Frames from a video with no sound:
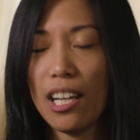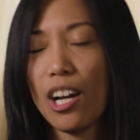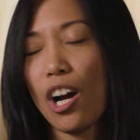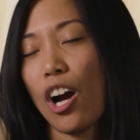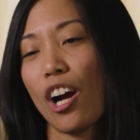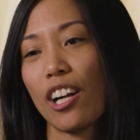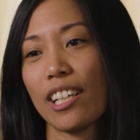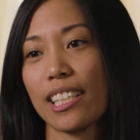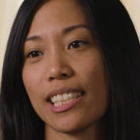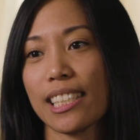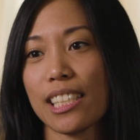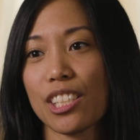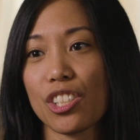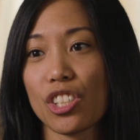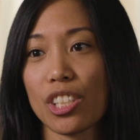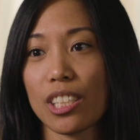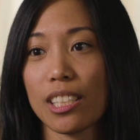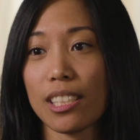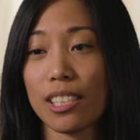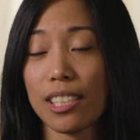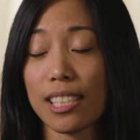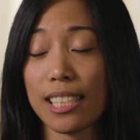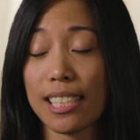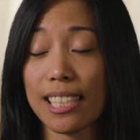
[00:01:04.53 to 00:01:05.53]
hard
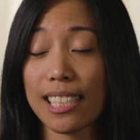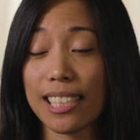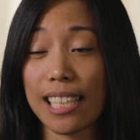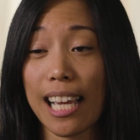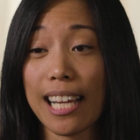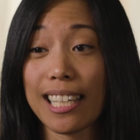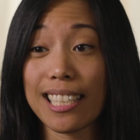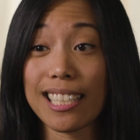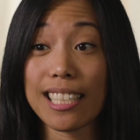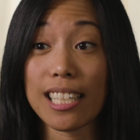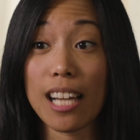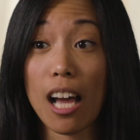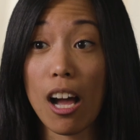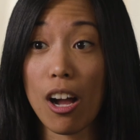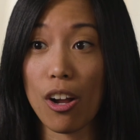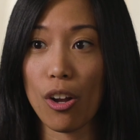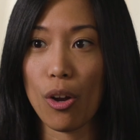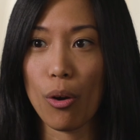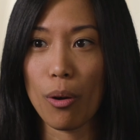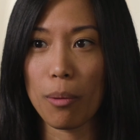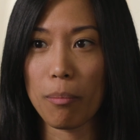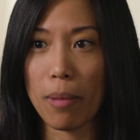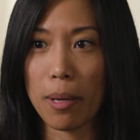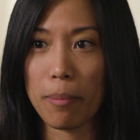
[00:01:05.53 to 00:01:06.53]
decision to decide to not
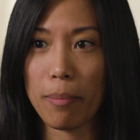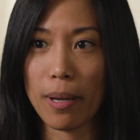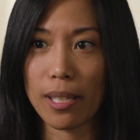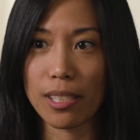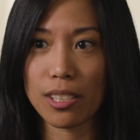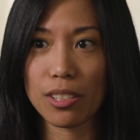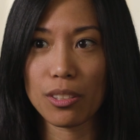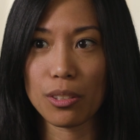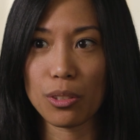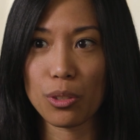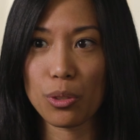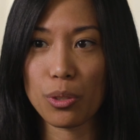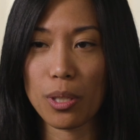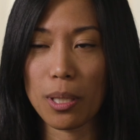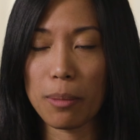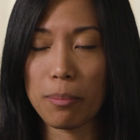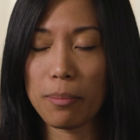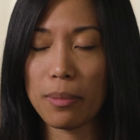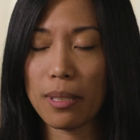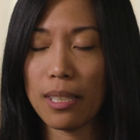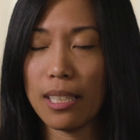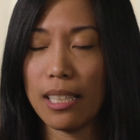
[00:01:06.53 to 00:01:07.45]
go on my bicycle trip.